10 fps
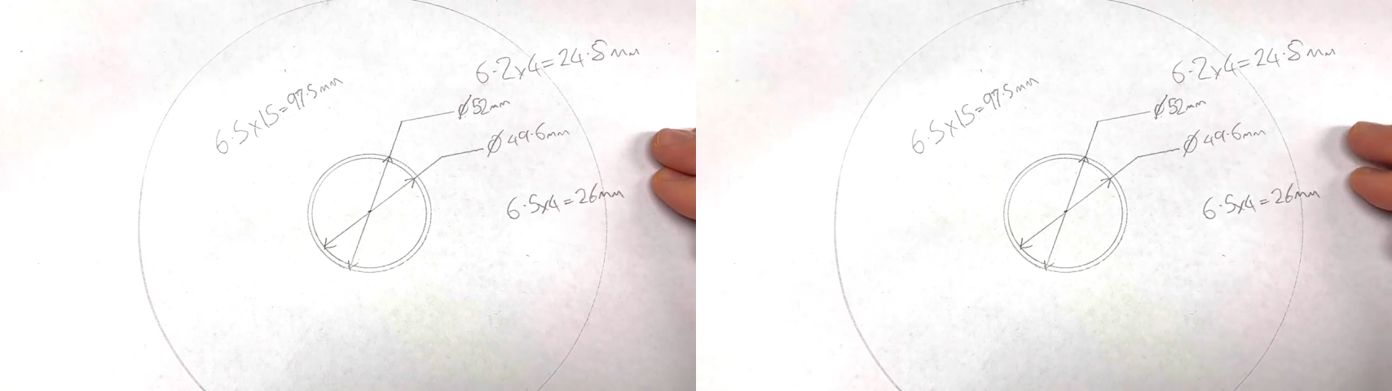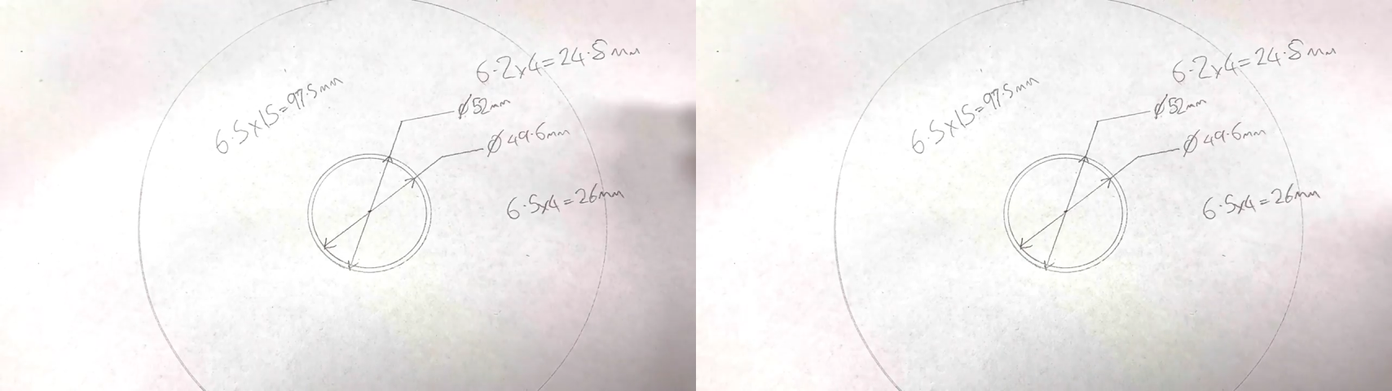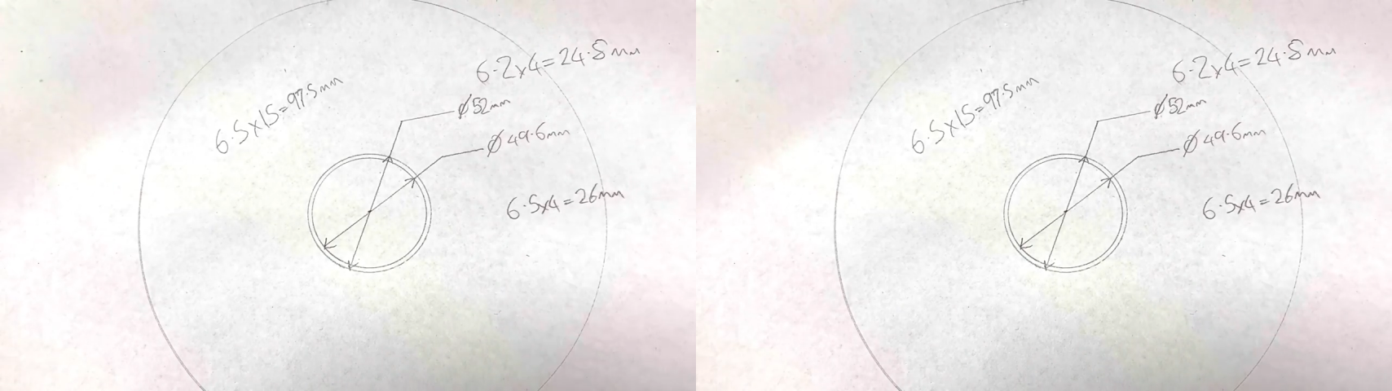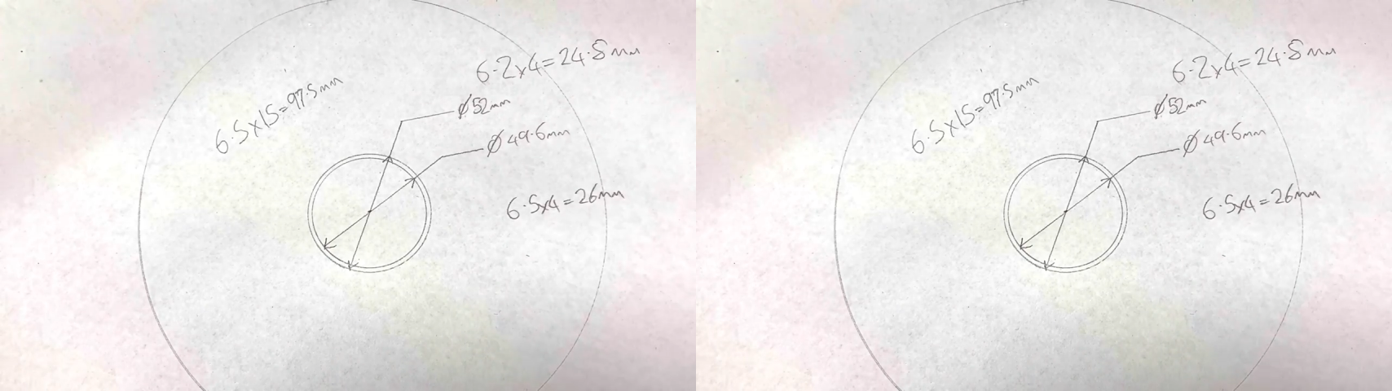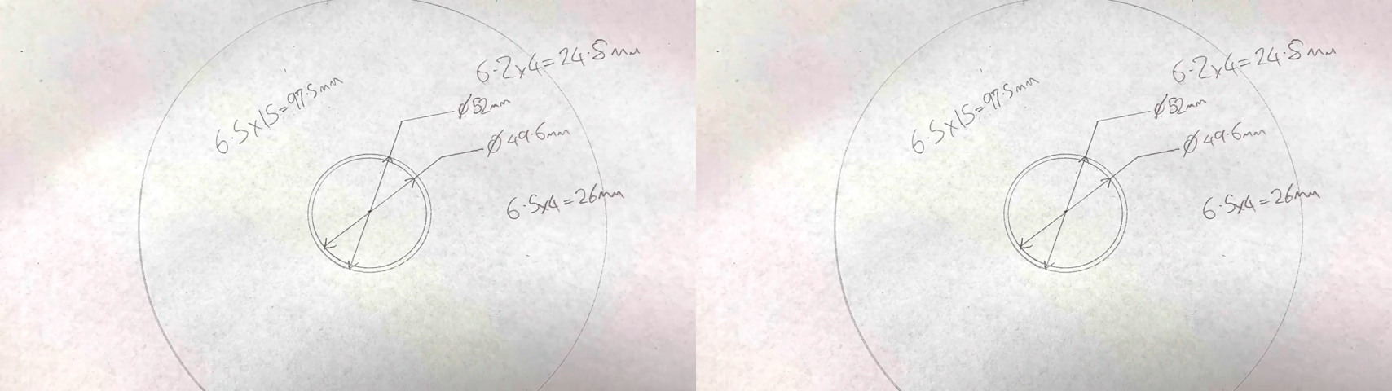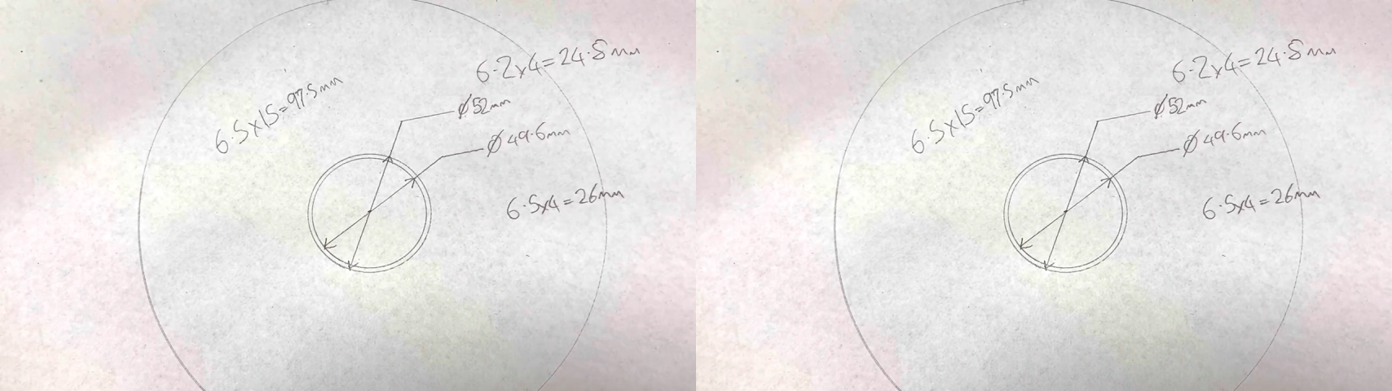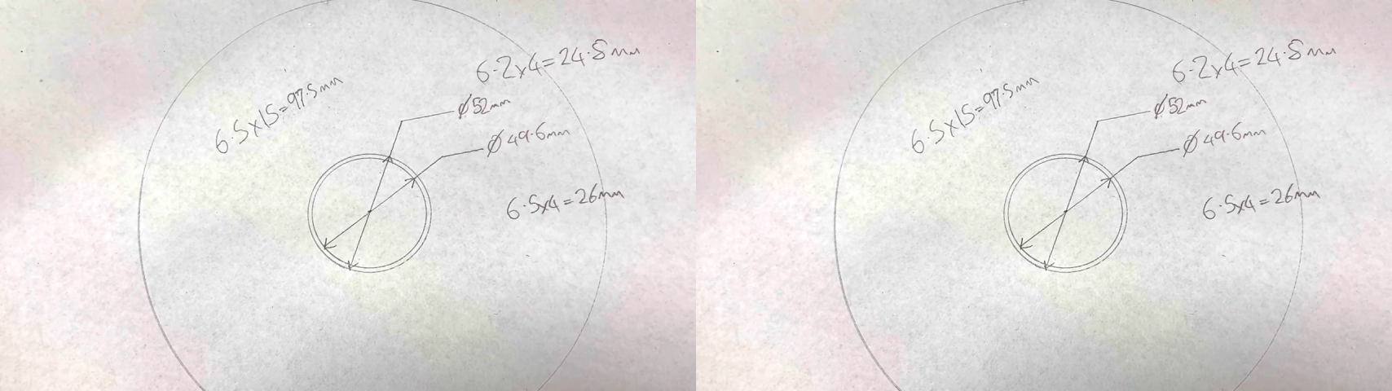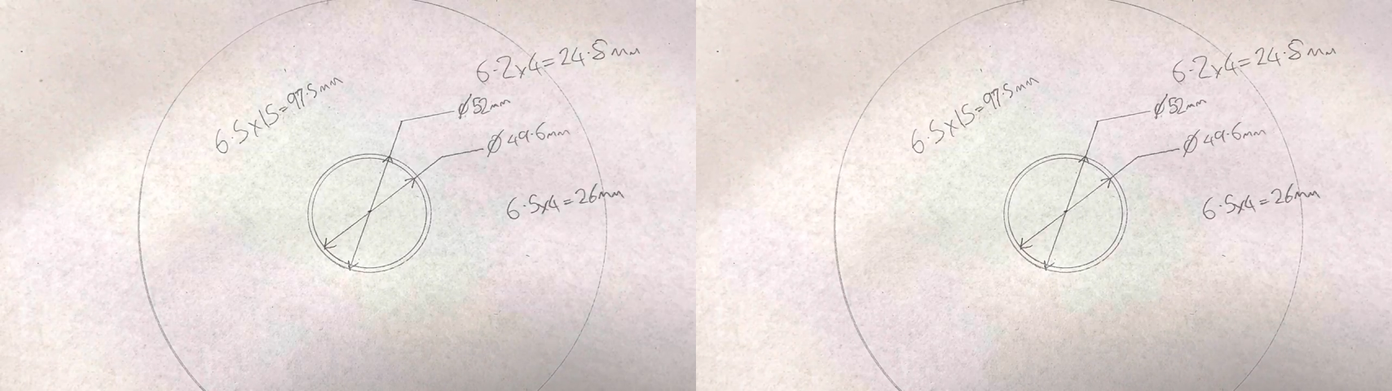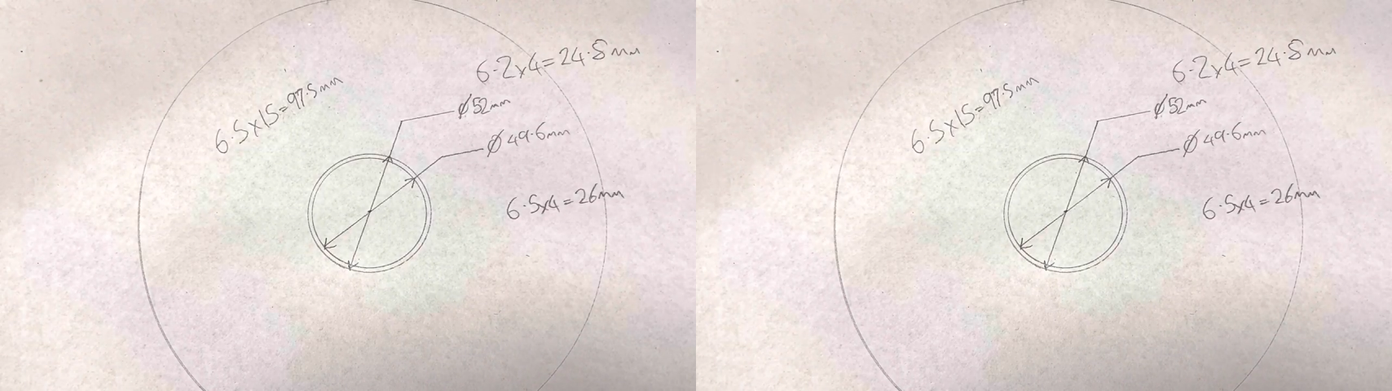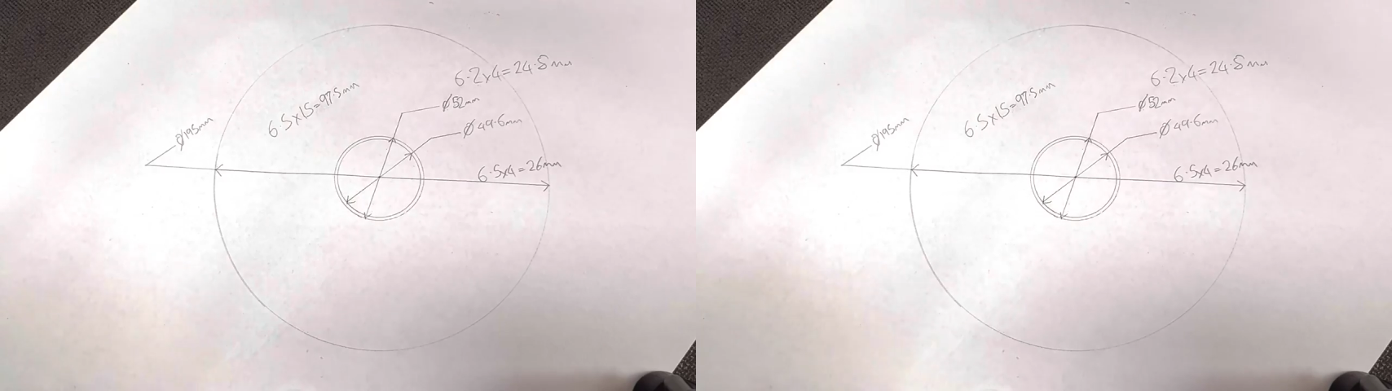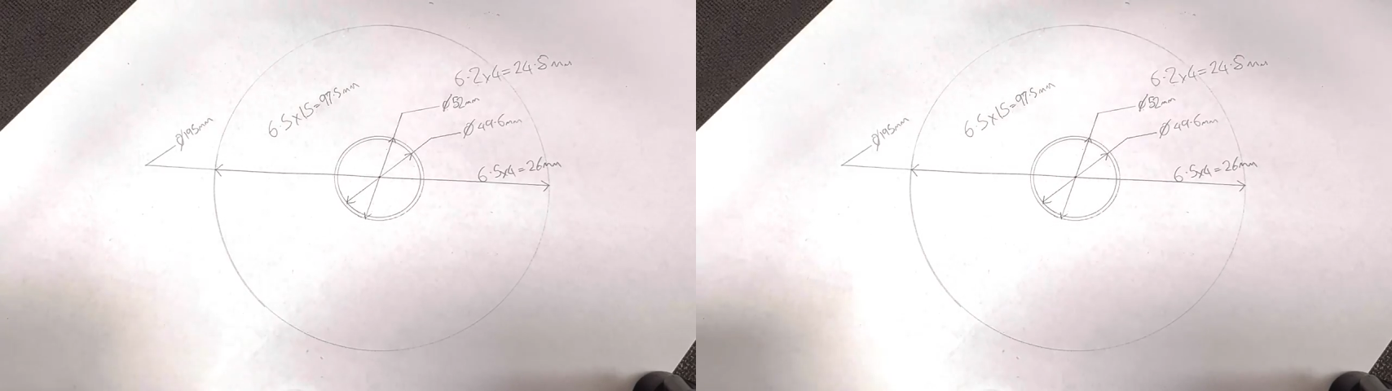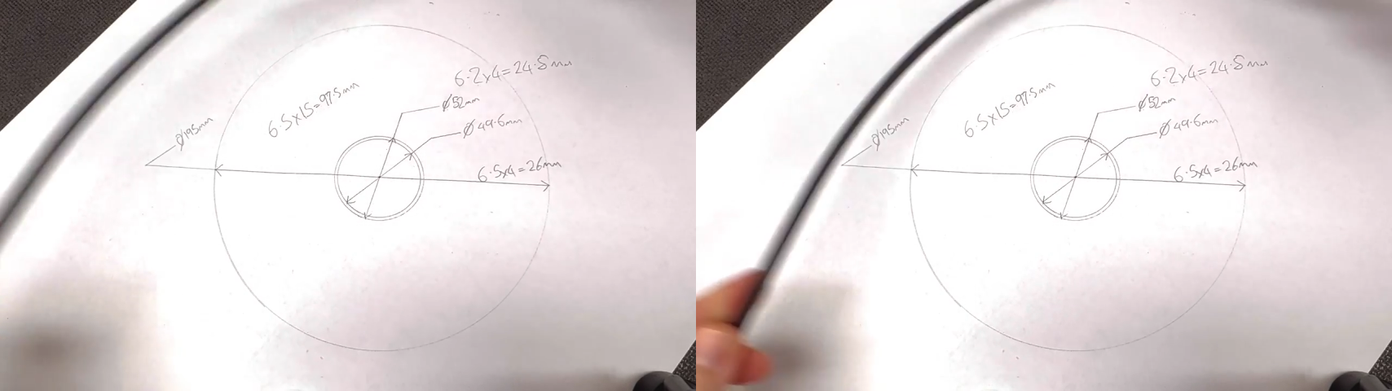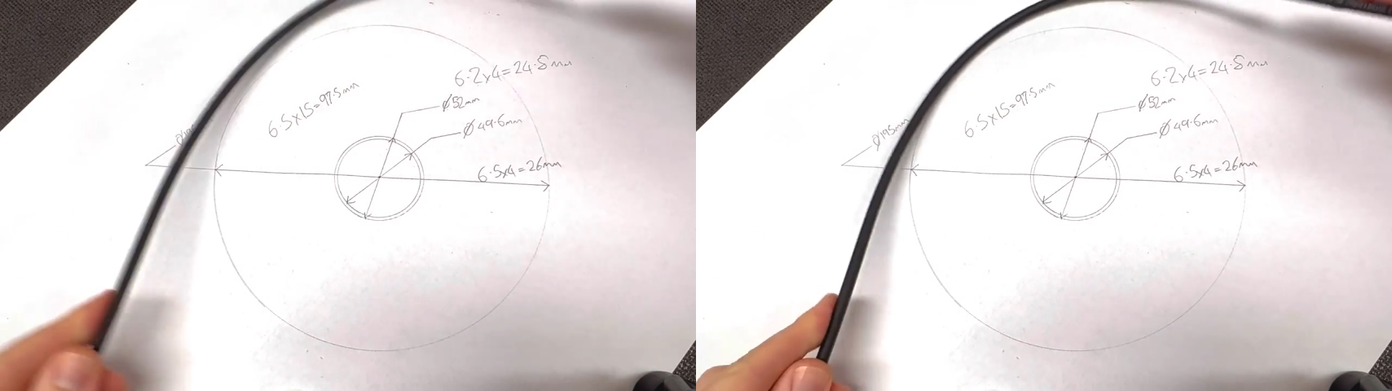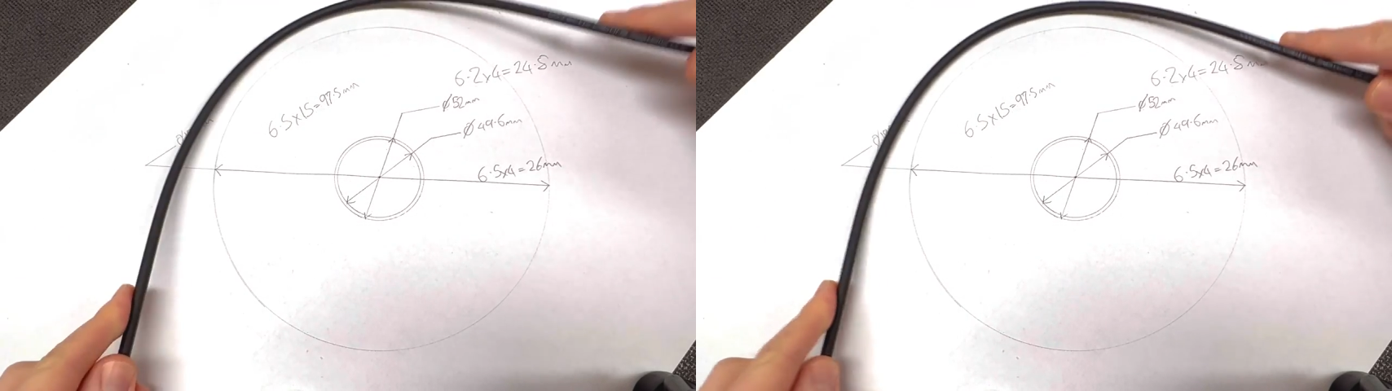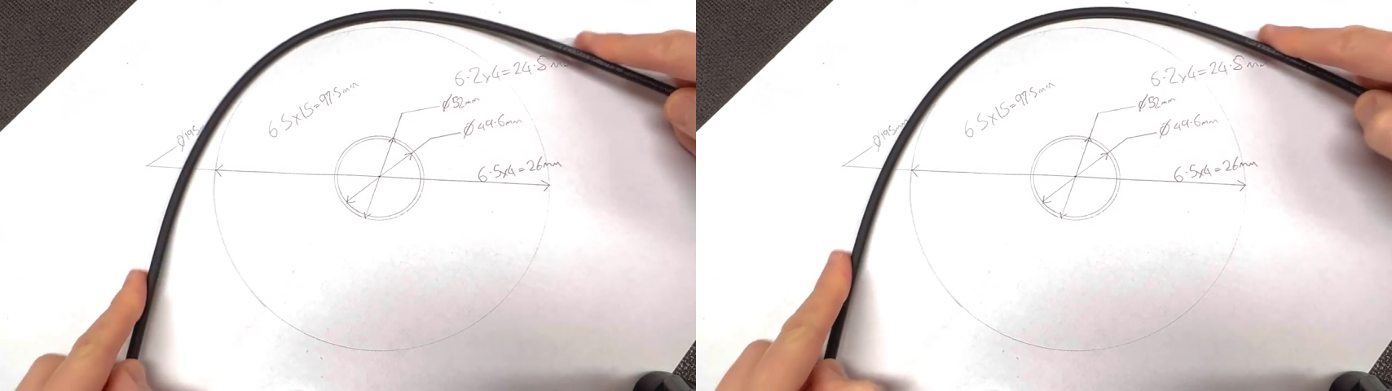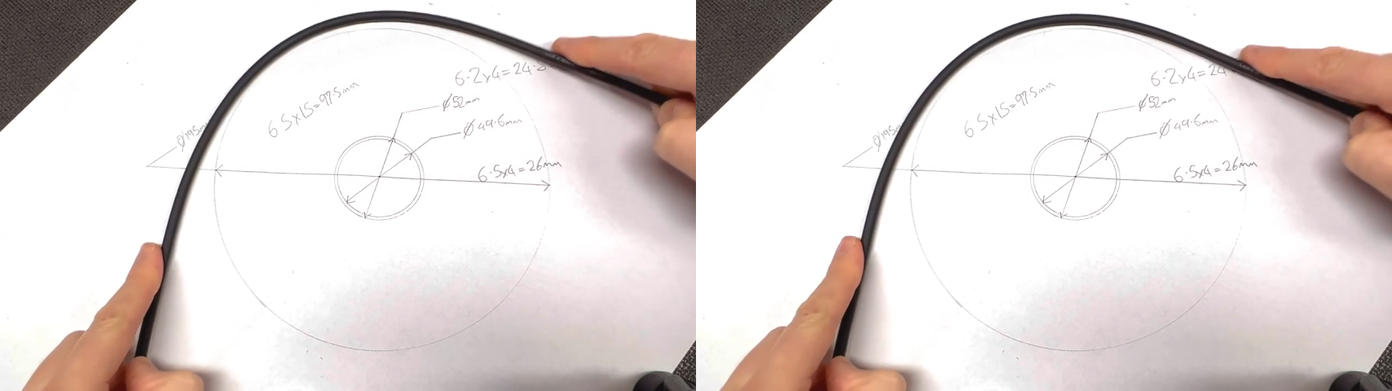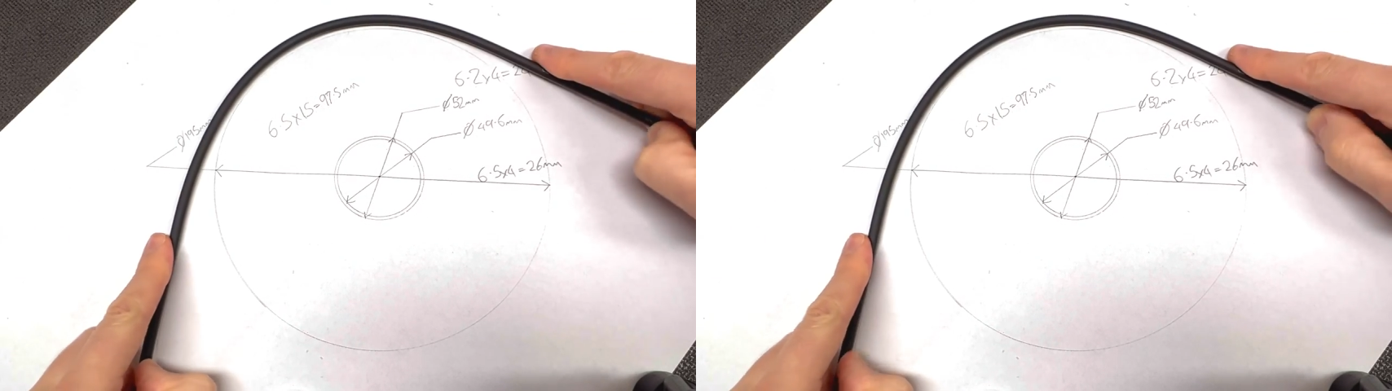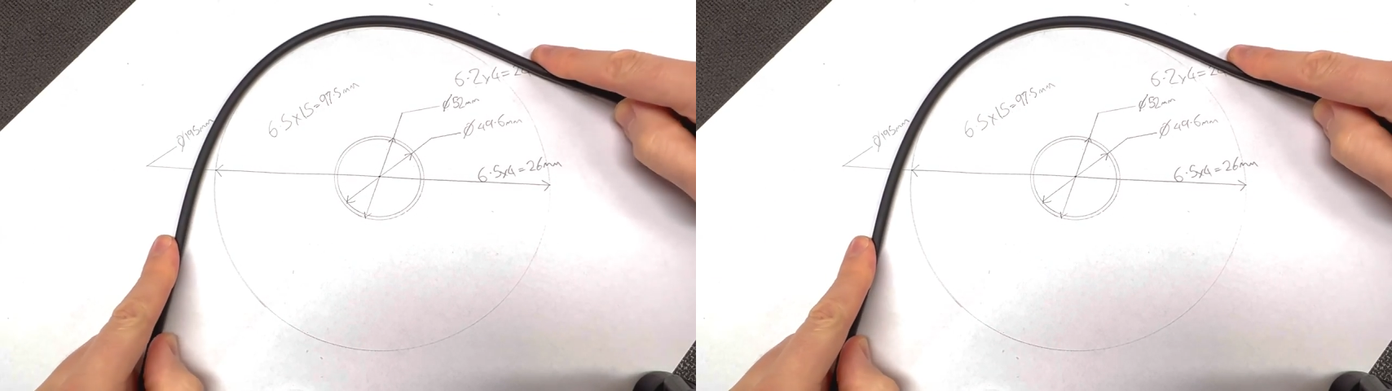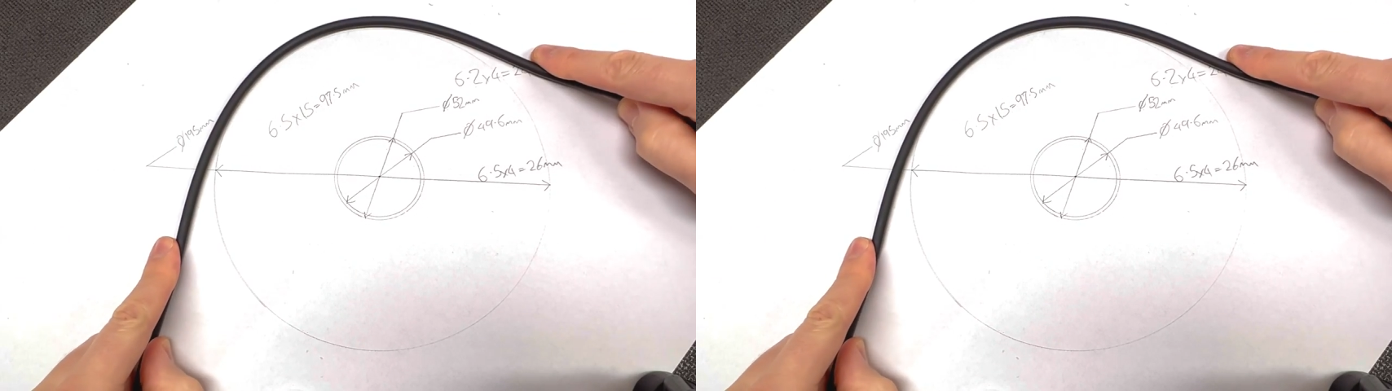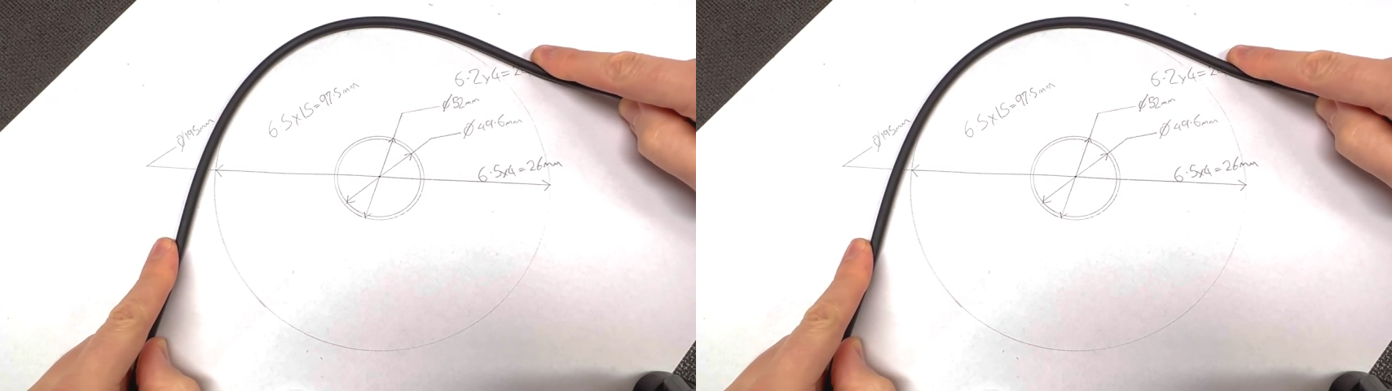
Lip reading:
[unreadable: no face in view]